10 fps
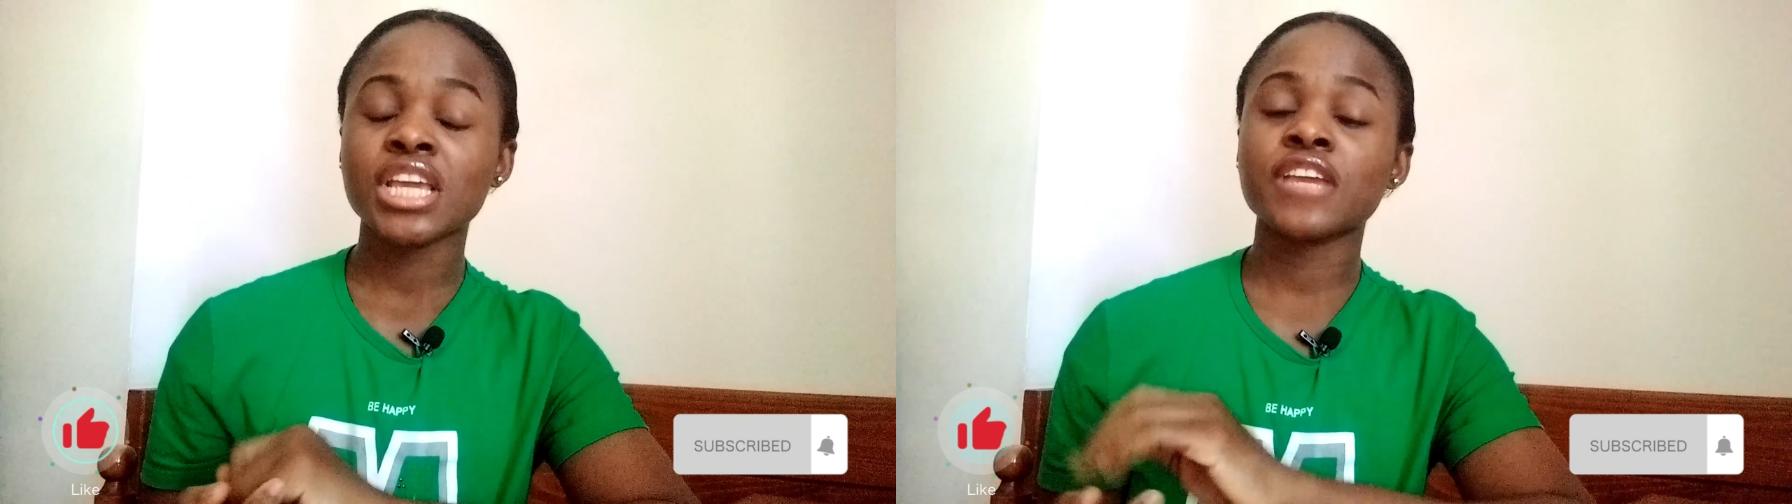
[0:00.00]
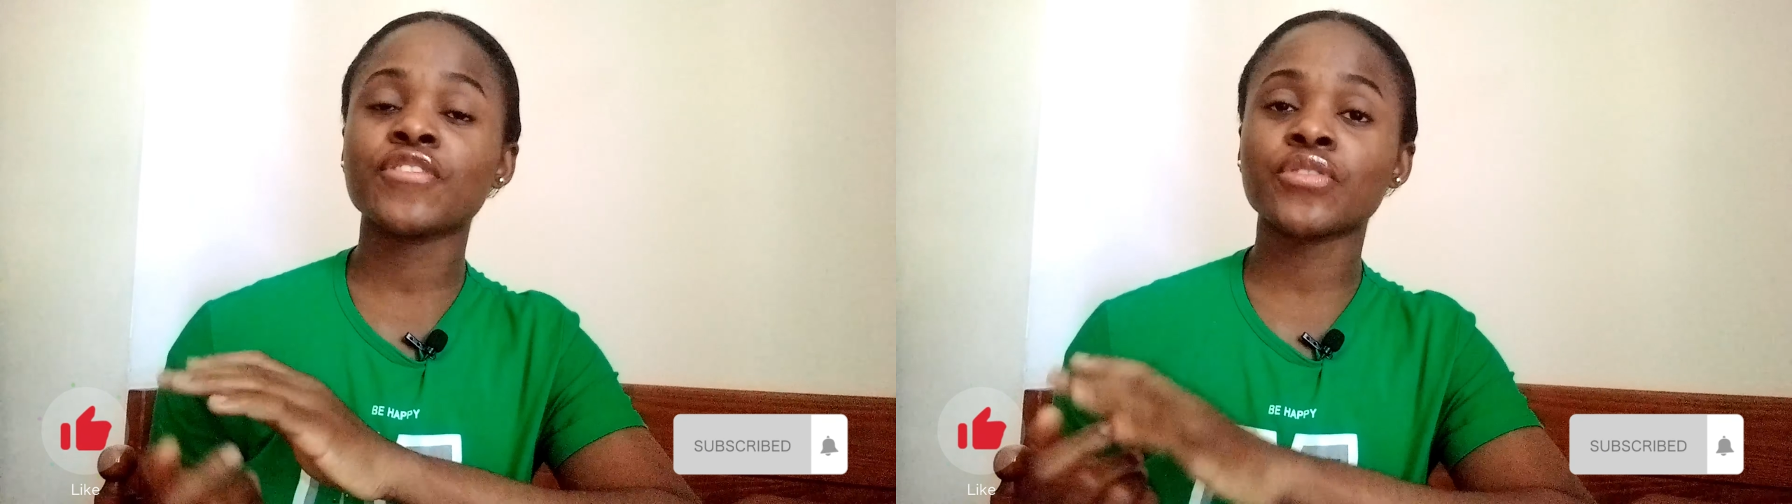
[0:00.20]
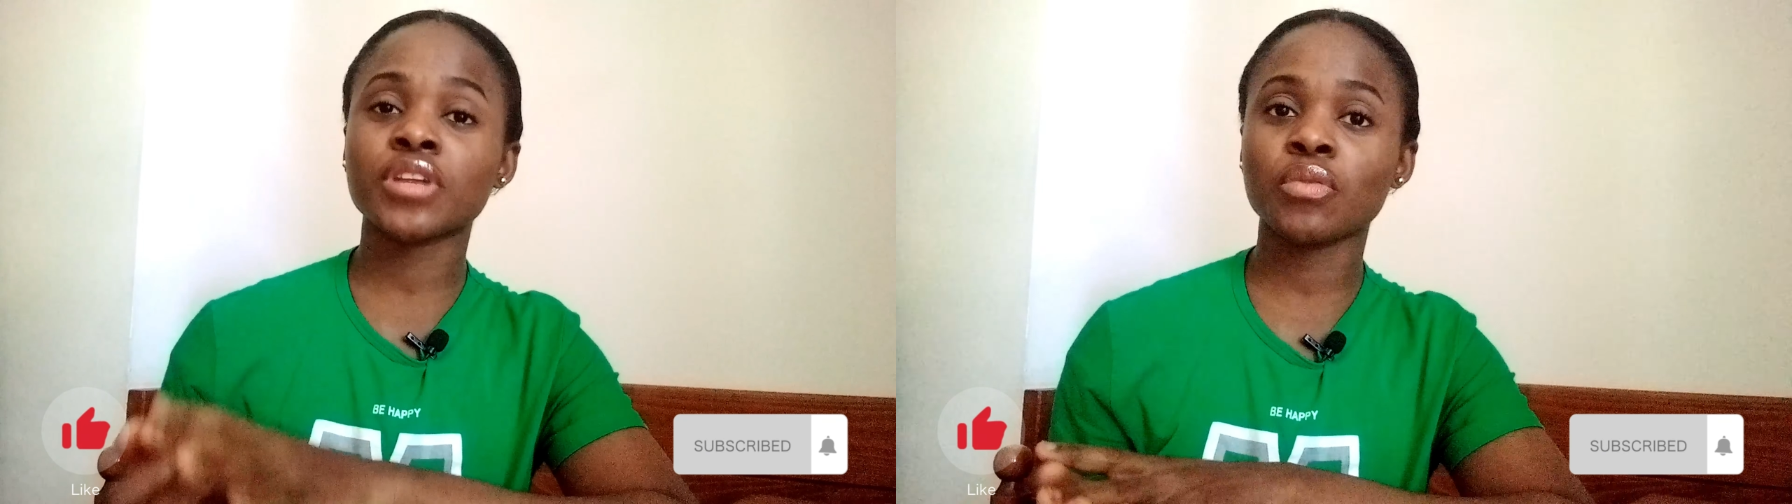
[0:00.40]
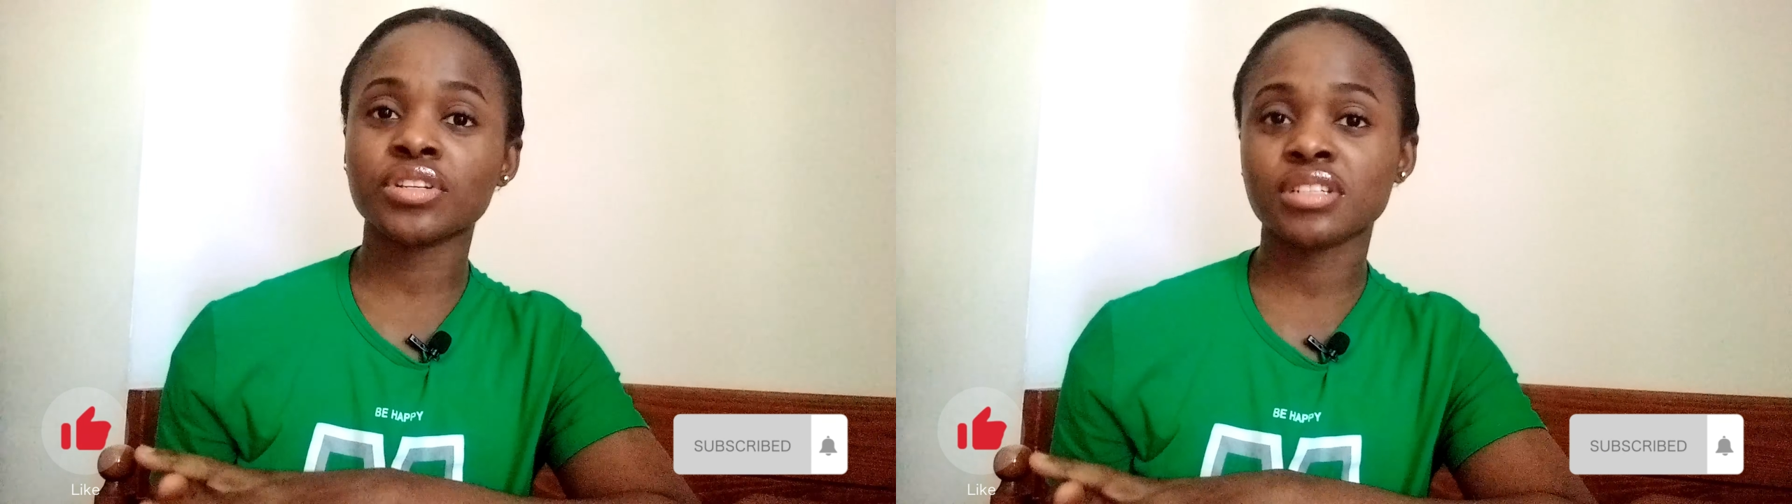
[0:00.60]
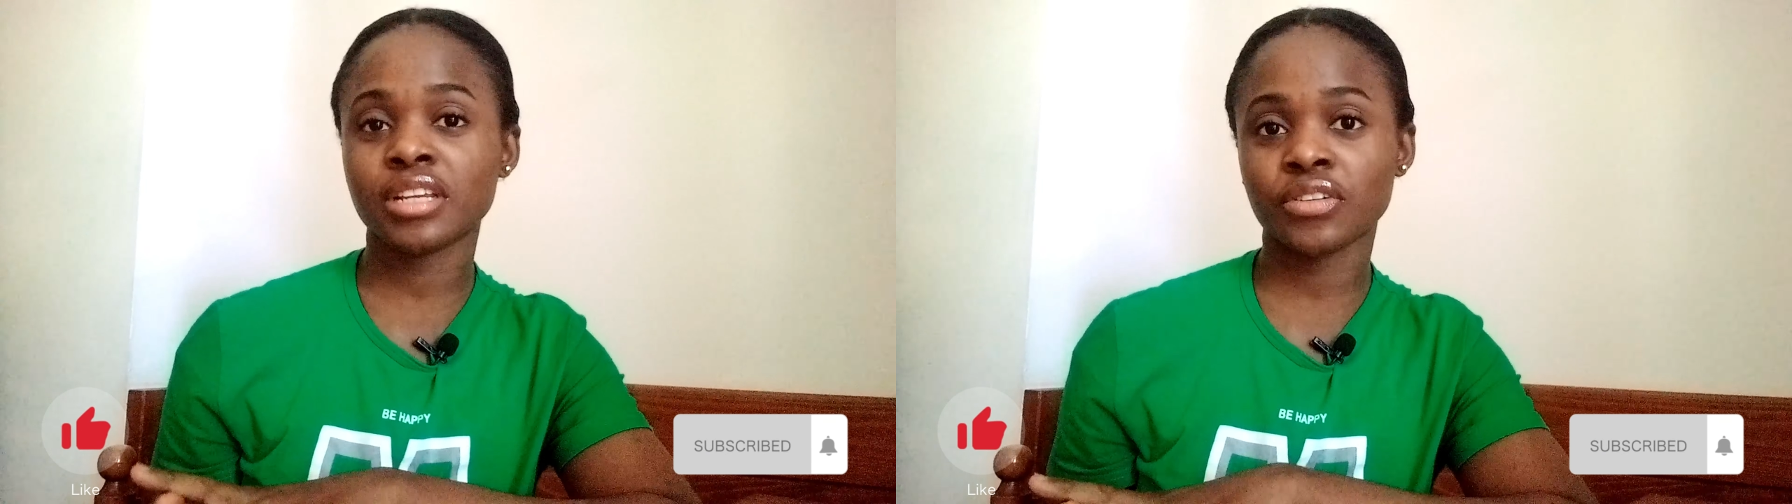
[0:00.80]
if you really
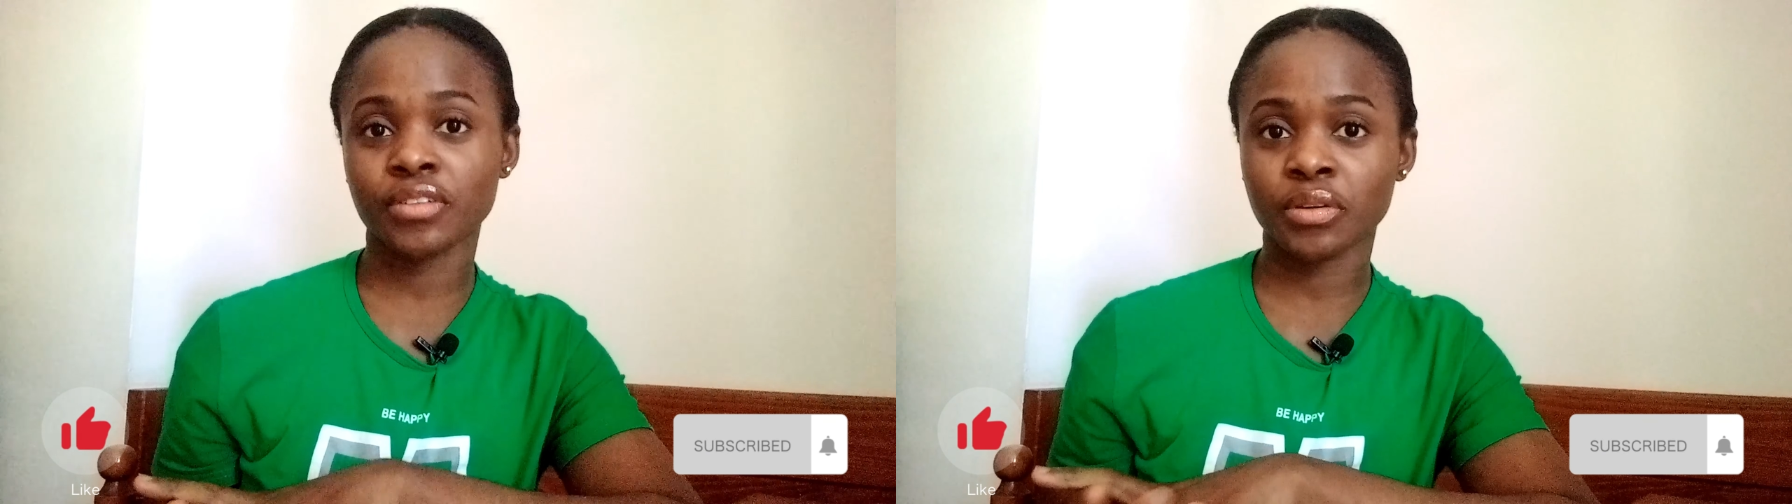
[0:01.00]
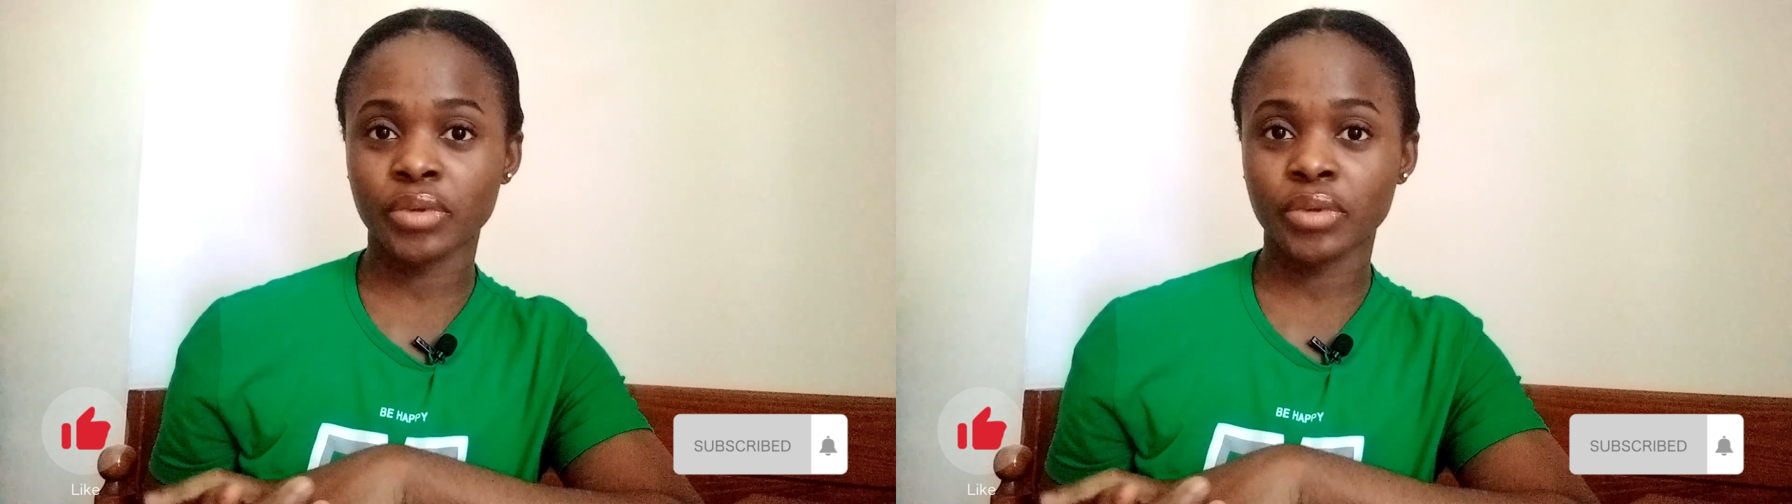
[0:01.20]
want to learn other